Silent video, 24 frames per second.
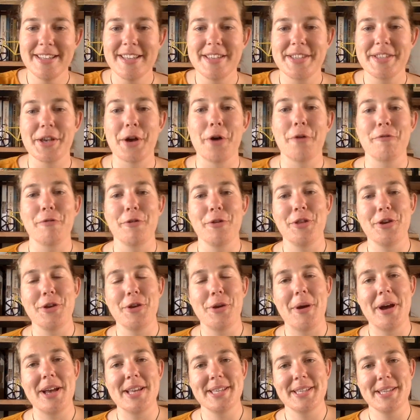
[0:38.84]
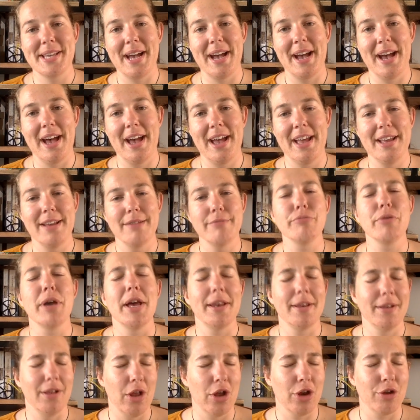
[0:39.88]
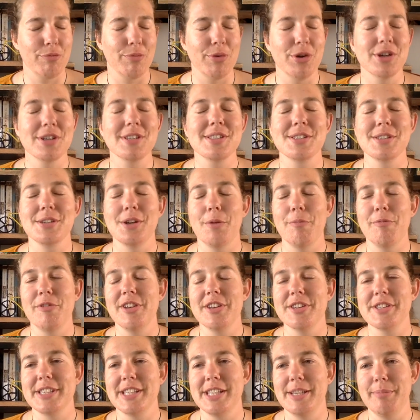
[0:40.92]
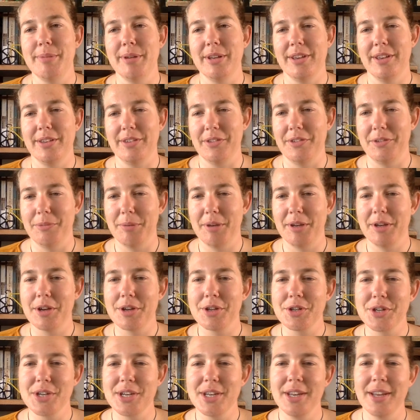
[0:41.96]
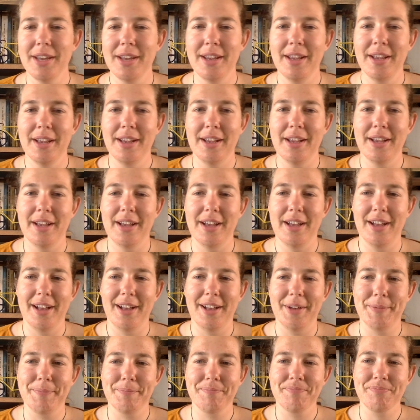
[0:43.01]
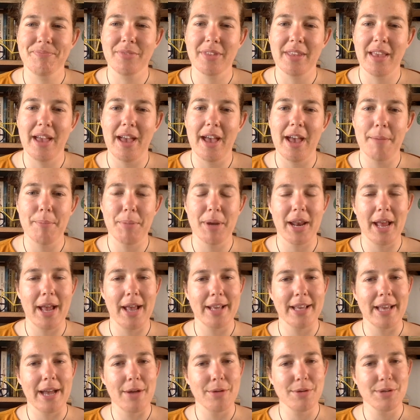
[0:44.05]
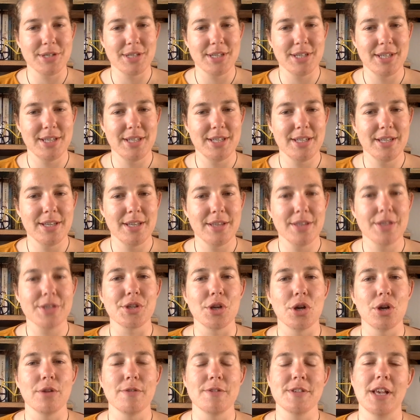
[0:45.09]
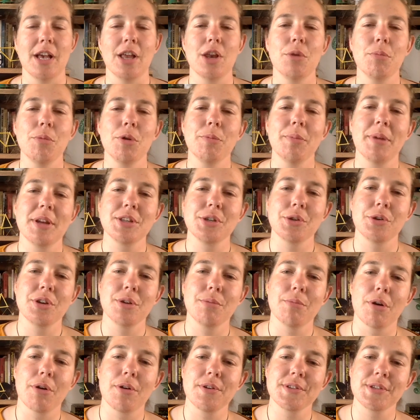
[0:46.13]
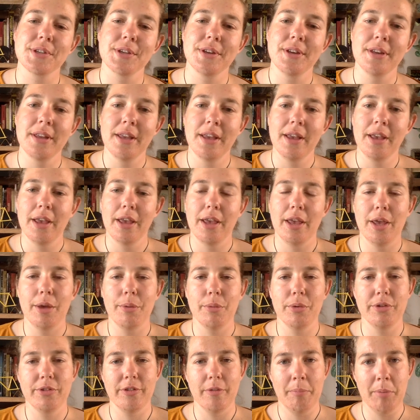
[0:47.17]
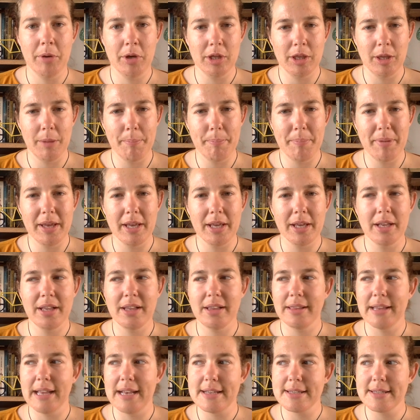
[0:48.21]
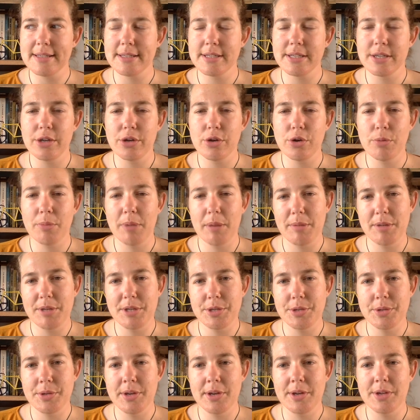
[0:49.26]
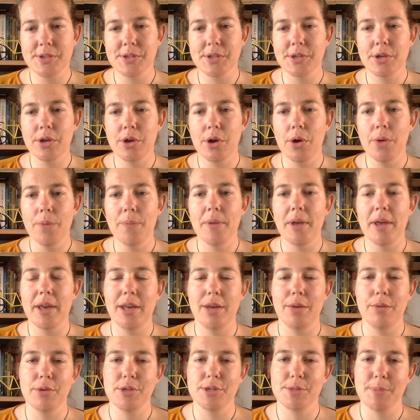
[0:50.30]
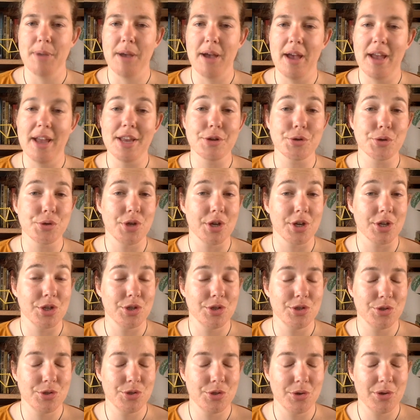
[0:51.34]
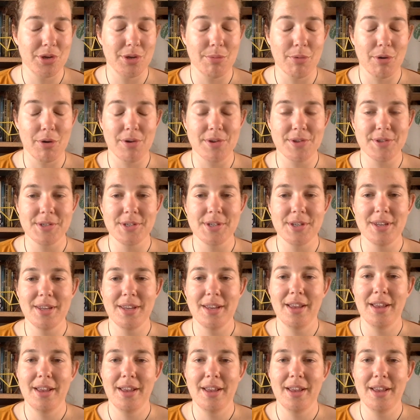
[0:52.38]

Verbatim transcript: So for the U S I read a lot of books, obviously, because it's a big country. Um, but I counted The Song of Solomon by Toni Morrison. It was a book club pick last year, maybe two years ago, and it was my introduction to Toni Morrison.